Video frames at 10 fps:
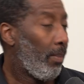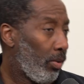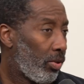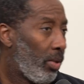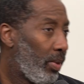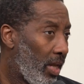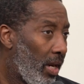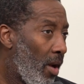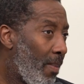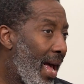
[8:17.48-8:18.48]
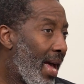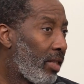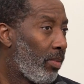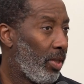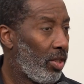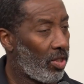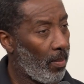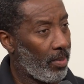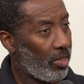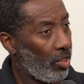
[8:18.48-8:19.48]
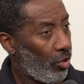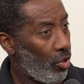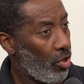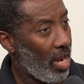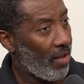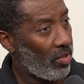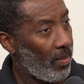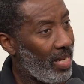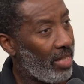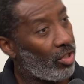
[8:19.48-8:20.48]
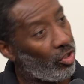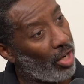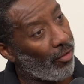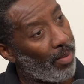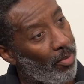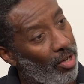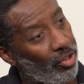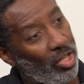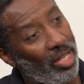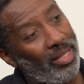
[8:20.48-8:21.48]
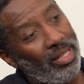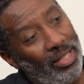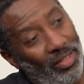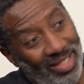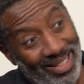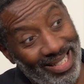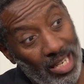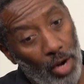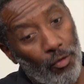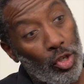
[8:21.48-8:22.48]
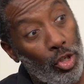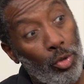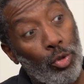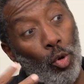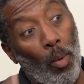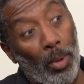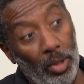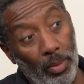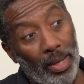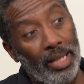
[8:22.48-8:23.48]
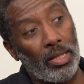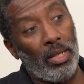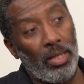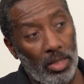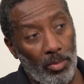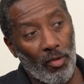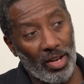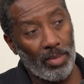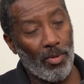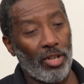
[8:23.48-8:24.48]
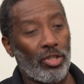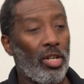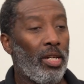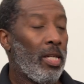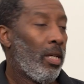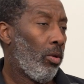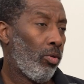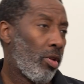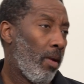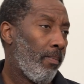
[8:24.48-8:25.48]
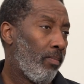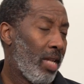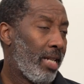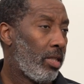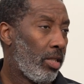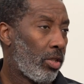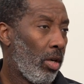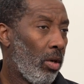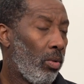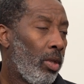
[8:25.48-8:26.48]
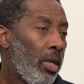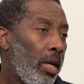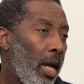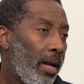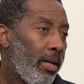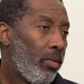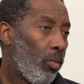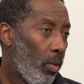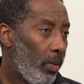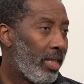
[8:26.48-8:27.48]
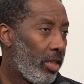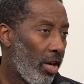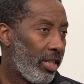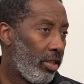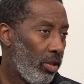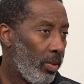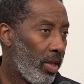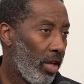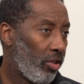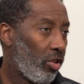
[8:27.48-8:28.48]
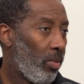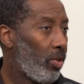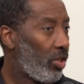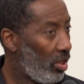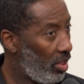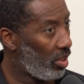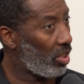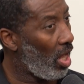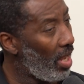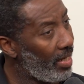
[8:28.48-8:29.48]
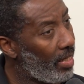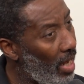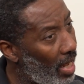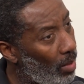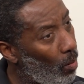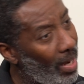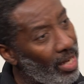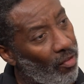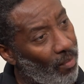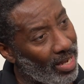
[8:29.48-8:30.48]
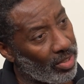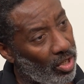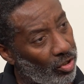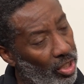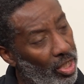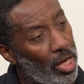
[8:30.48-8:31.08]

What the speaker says: but also with their lower backs, because the position you have to be in to generate pressure, you have to lean over, use your body weight to provide the pressure, also takes its toll. And what we tried to do with Hydrotherm was to design a way of massaging